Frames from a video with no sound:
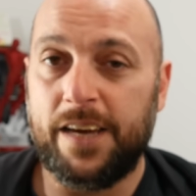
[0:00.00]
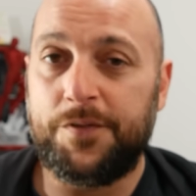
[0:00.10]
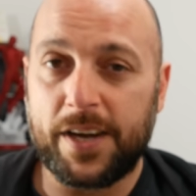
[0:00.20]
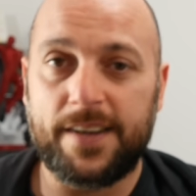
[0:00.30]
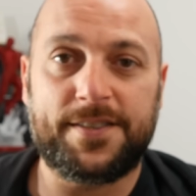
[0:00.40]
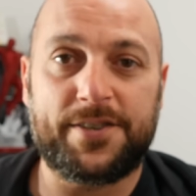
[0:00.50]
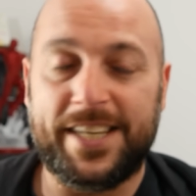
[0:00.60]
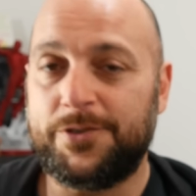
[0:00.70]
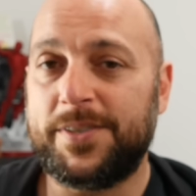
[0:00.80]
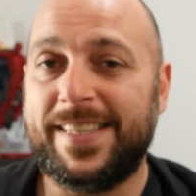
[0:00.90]
If you guys are
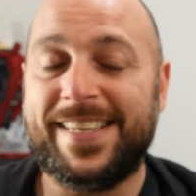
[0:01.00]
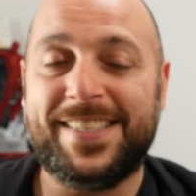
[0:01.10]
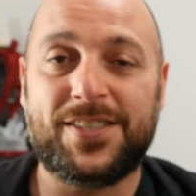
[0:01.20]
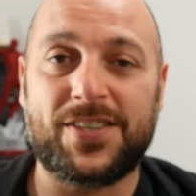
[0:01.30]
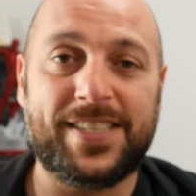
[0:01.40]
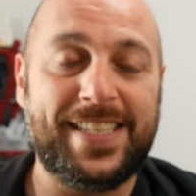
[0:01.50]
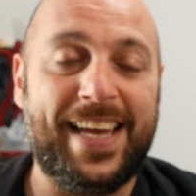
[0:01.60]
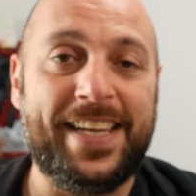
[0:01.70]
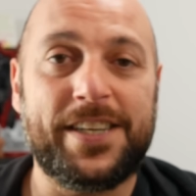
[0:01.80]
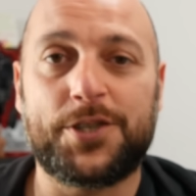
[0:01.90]
interested in starting
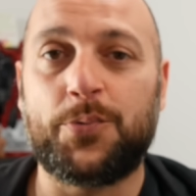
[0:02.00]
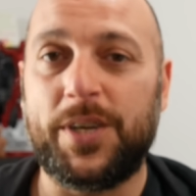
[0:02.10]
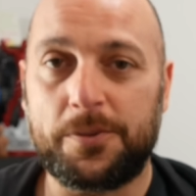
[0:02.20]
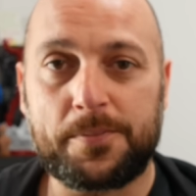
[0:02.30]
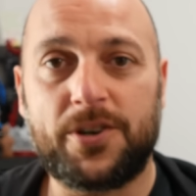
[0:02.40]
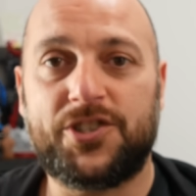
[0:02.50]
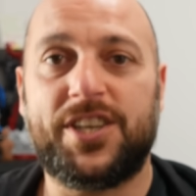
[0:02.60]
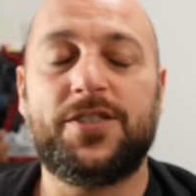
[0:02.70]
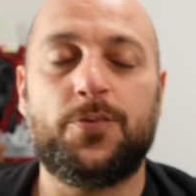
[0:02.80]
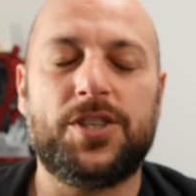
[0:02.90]
any Arduino
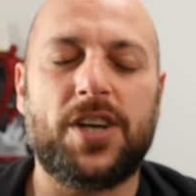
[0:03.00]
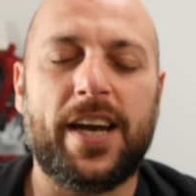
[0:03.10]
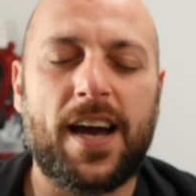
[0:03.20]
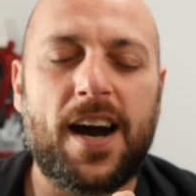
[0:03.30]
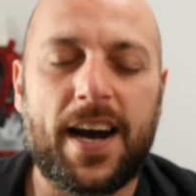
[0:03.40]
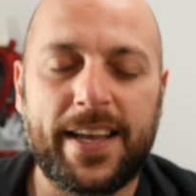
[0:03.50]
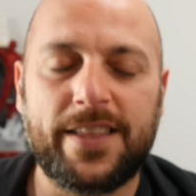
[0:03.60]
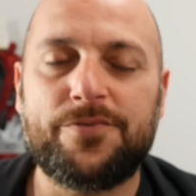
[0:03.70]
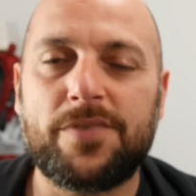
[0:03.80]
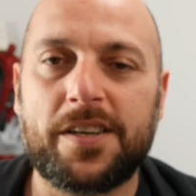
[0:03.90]
projects, which I
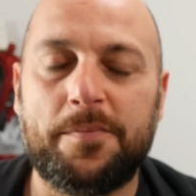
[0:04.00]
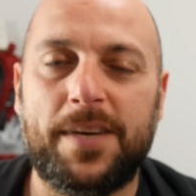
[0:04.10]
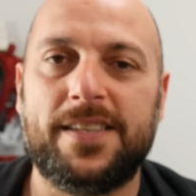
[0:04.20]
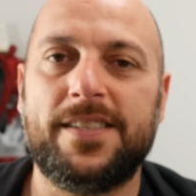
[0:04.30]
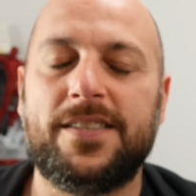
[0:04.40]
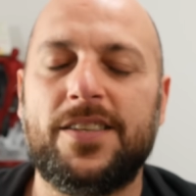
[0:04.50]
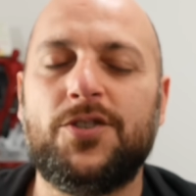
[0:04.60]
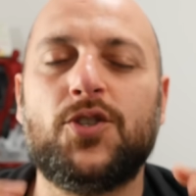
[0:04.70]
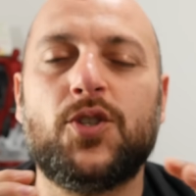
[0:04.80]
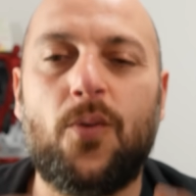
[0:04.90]
highly recommend, it's,
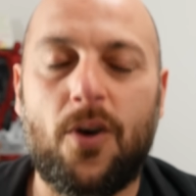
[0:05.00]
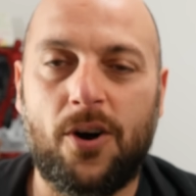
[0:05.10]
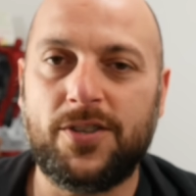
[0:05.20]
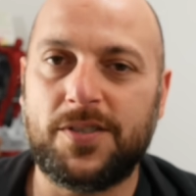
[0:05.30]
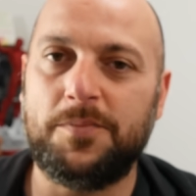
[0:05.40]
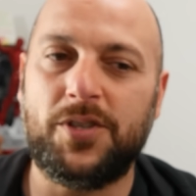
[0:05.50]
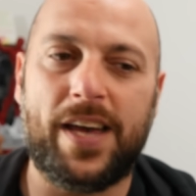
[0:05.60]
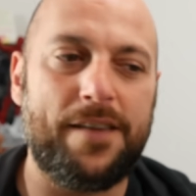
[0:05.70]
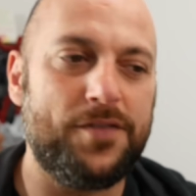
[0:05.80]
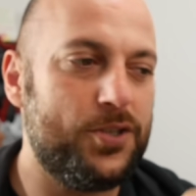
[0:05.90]
it's so awesome to
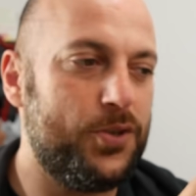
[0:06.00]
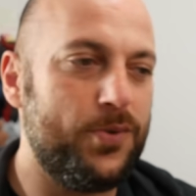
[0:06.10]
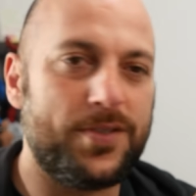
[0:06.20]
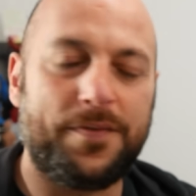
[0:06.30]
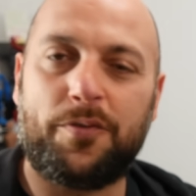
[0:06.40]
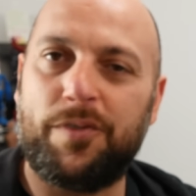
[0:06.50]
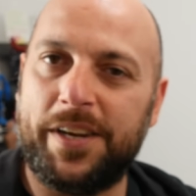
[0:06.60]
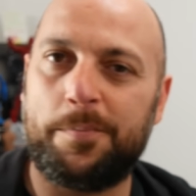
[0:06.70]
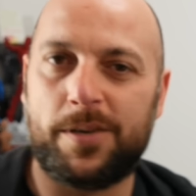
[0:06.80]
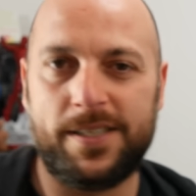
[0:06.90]
have the tools of three
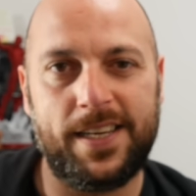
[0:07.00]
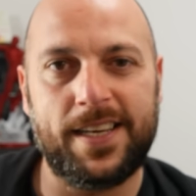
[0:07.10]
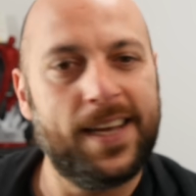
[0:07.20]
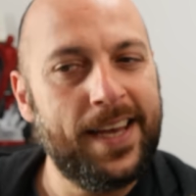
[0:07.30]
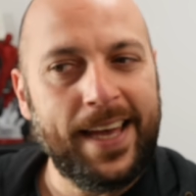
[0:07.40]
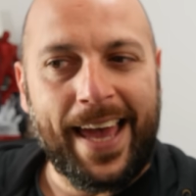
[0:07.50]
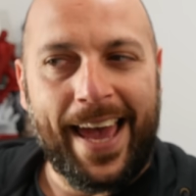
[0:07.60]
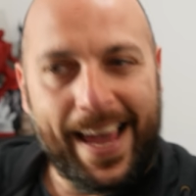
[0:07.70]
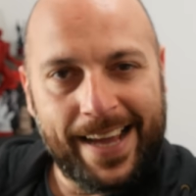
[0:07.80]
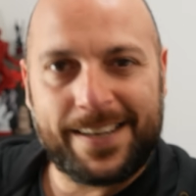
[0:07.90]
D printing
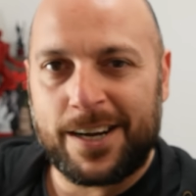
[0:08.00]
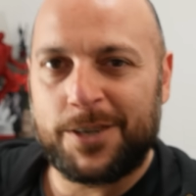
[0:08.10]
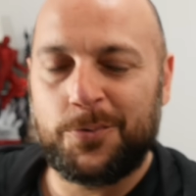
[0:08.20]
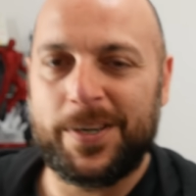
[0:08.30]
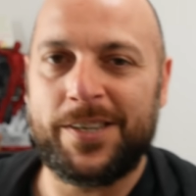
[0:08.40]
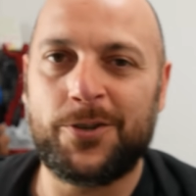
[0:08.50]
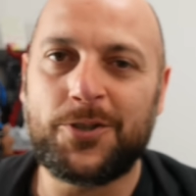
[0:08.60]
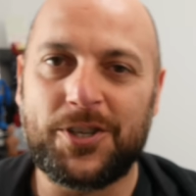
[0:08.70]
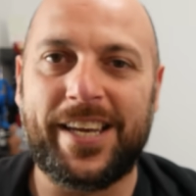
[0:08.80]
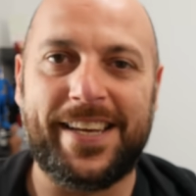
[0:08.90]
and
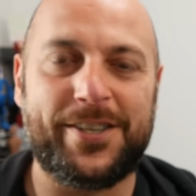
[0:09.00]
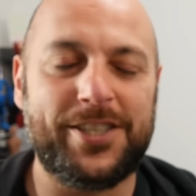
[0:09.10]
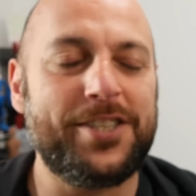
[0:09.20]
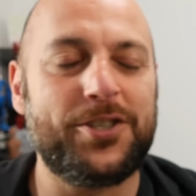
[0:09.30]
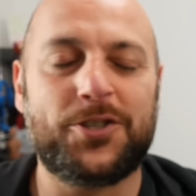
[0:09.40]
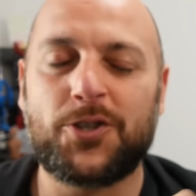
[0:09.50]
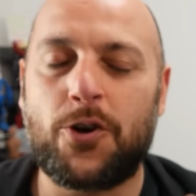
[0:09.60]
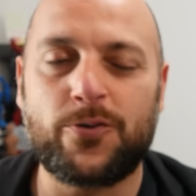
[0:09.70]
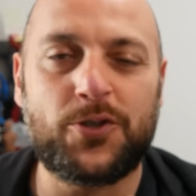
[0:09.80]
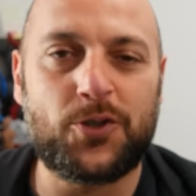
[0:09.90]
Arduino together. They just
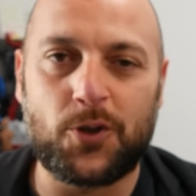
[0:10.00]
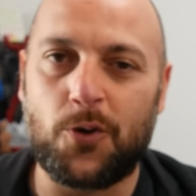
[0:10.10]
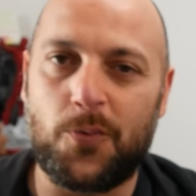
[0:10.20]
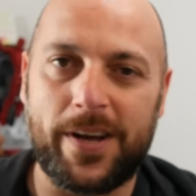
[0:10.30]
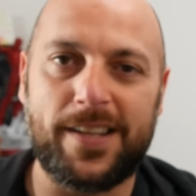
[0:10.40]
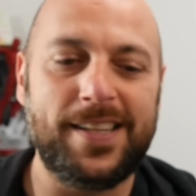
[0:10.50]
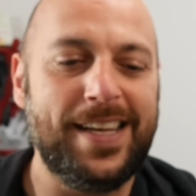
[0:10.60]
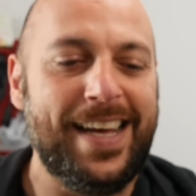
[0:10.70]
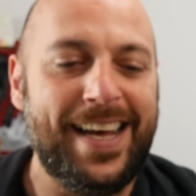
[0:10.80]
go so well.